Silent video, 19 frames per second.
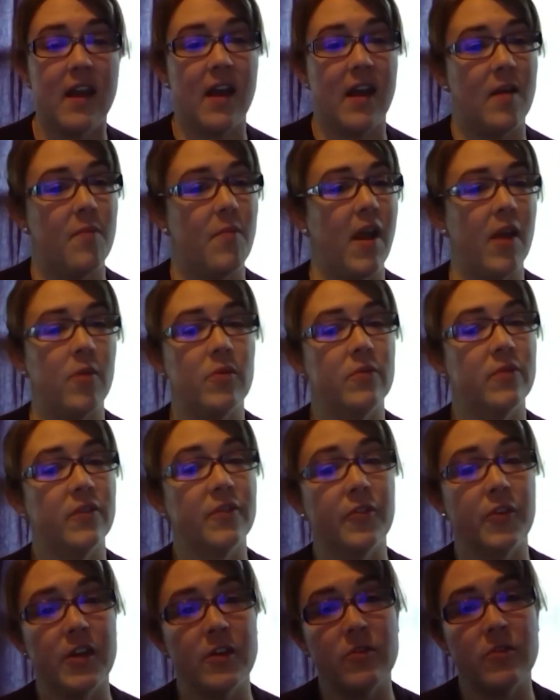I would
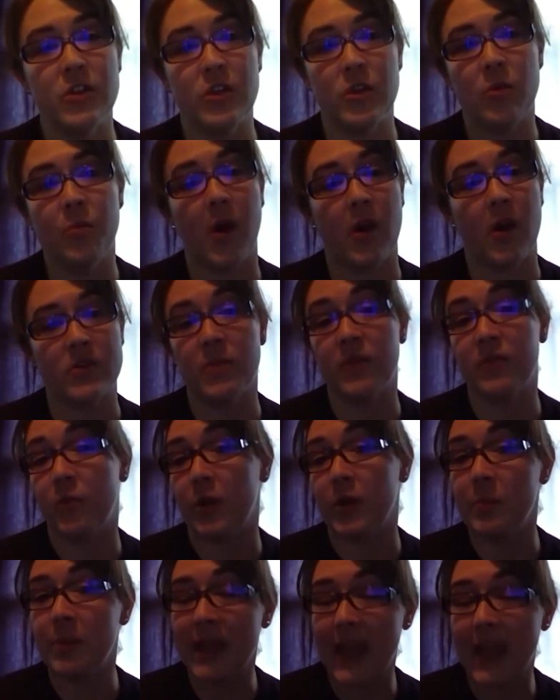refer you to Pause
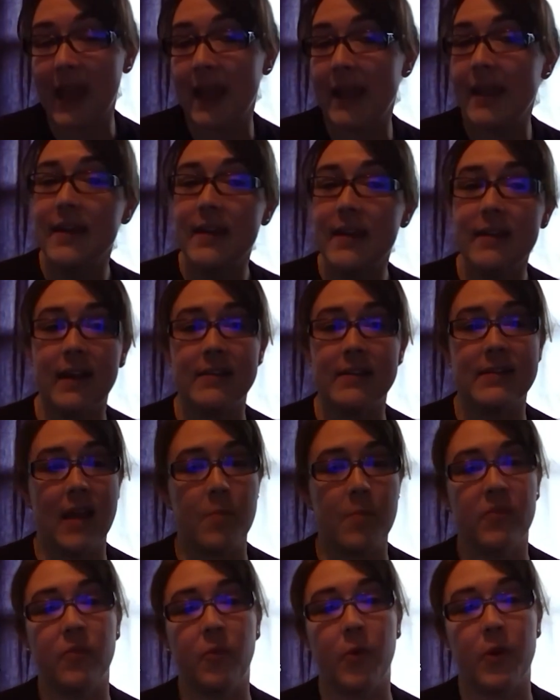Before You Play, Get
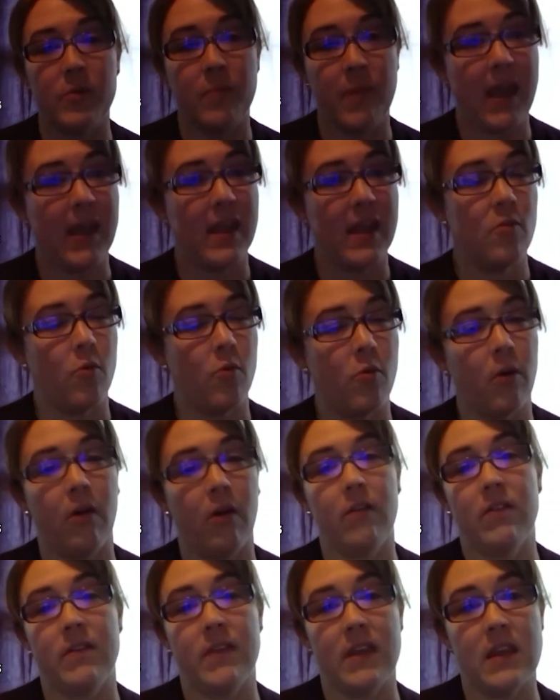Set Before You Bet,
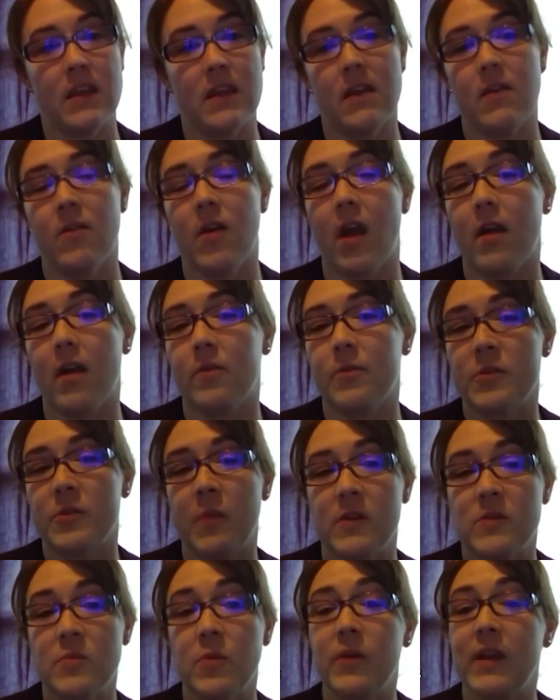or the
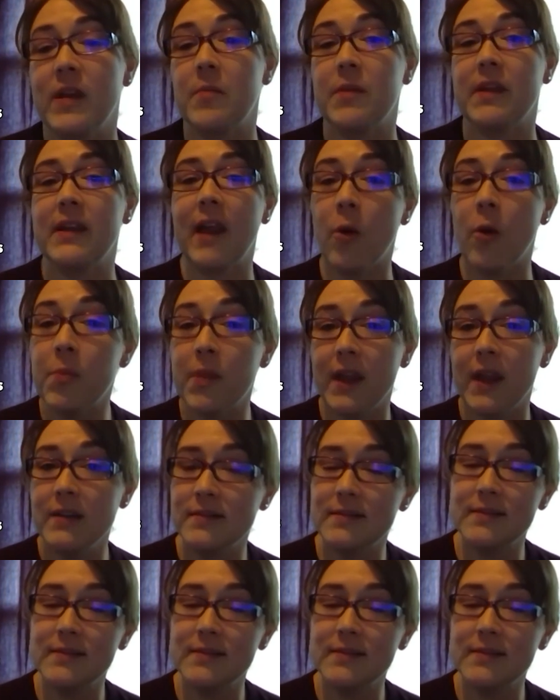Responsible Gambling Helpline